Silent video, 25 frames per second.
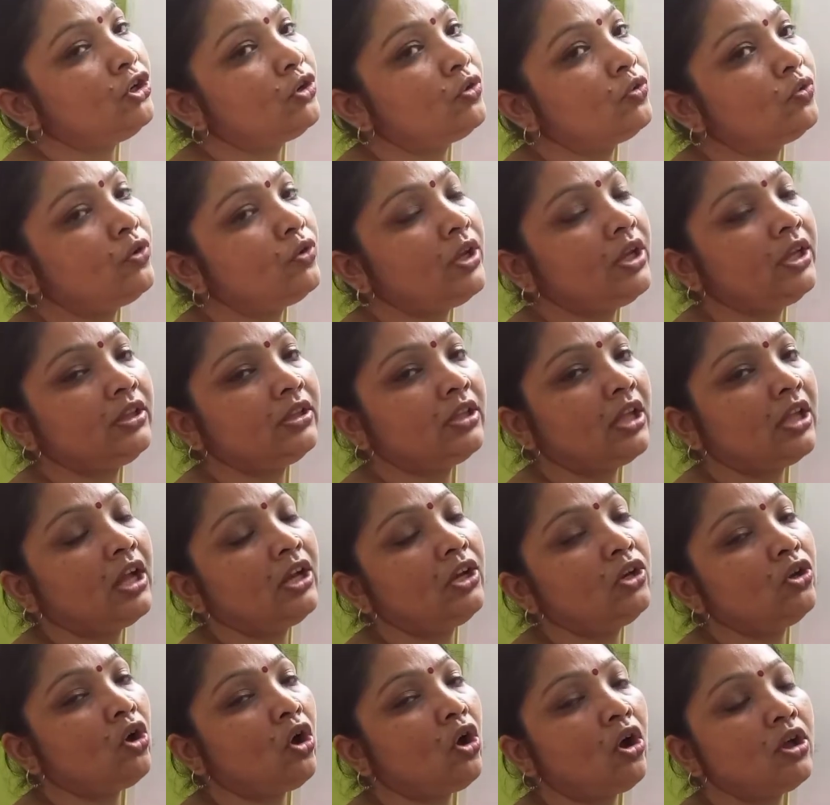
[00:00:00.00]
during
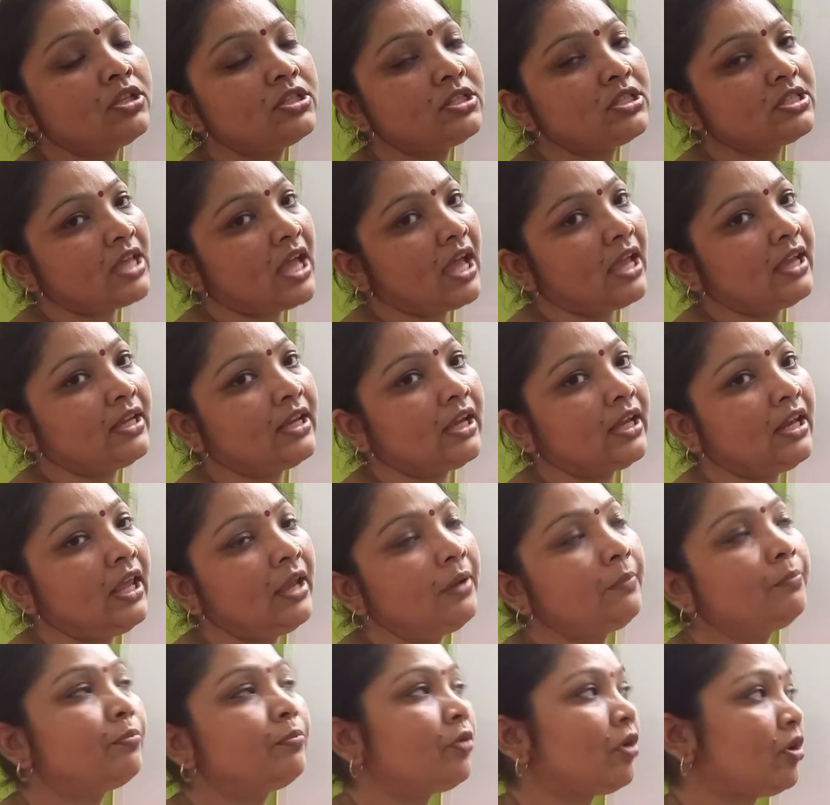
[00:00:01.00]
the
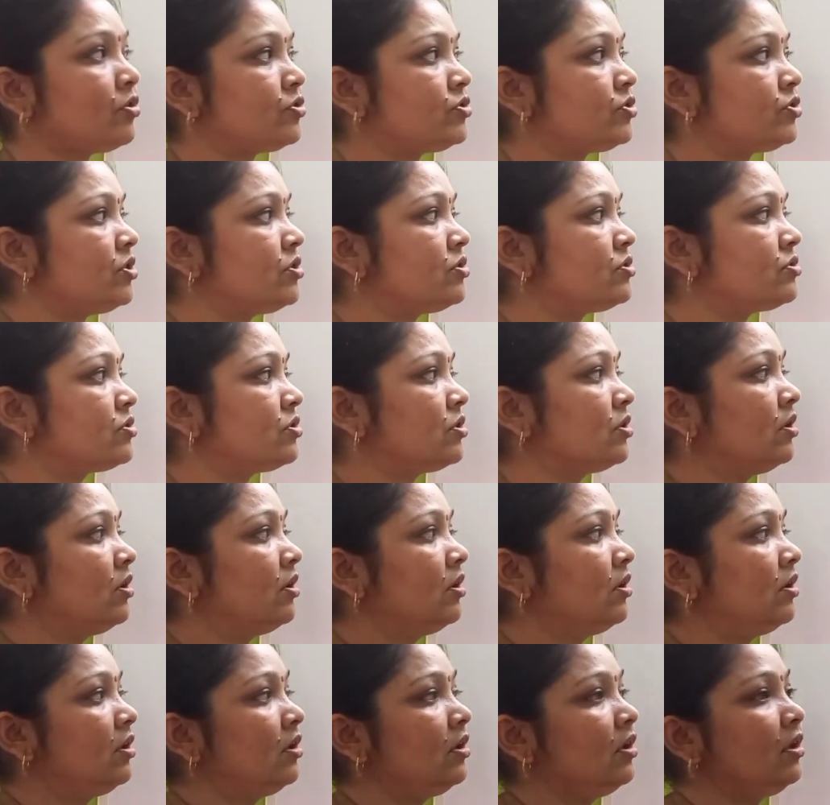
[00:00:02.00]
non-cyclic process.